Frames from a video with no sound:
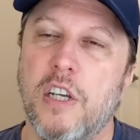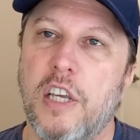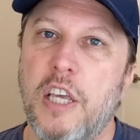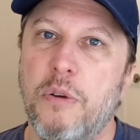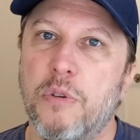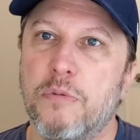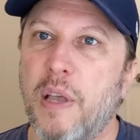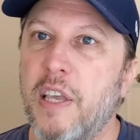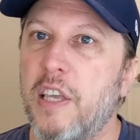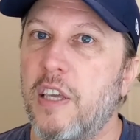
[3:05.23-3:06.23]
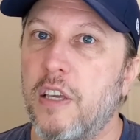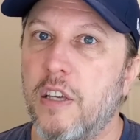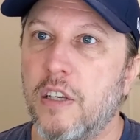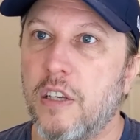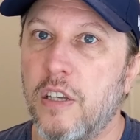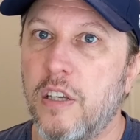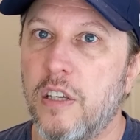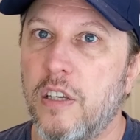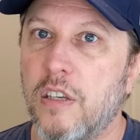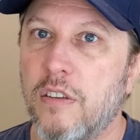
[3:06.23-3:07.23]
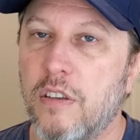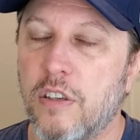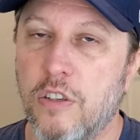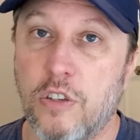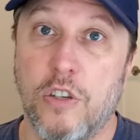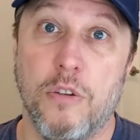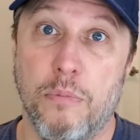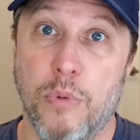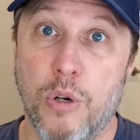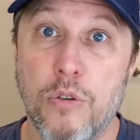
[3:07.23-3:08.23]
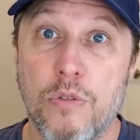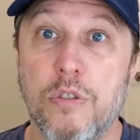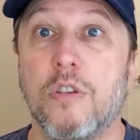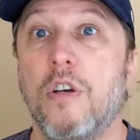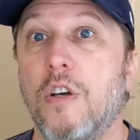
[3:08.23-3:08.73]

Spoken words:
He was making good moves